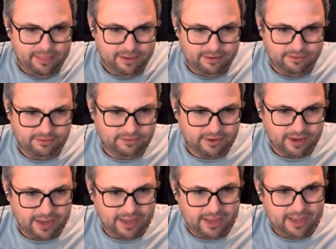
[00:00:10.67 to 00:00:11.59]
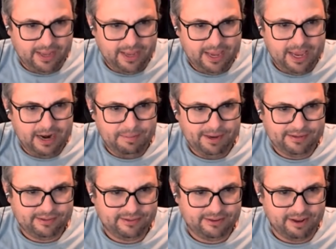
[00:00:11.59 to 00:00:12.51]
this
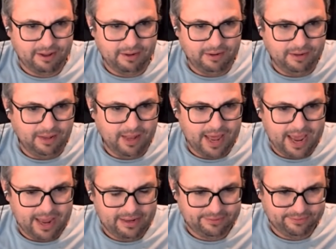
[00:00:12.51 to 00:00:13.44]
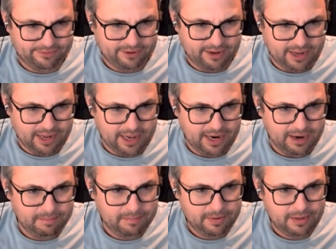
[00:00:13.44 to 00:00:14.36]
enemy cell last
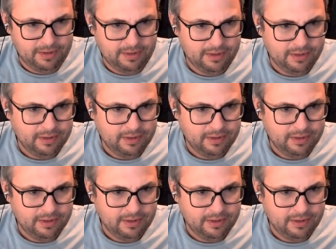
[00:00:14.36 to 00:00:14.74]
time,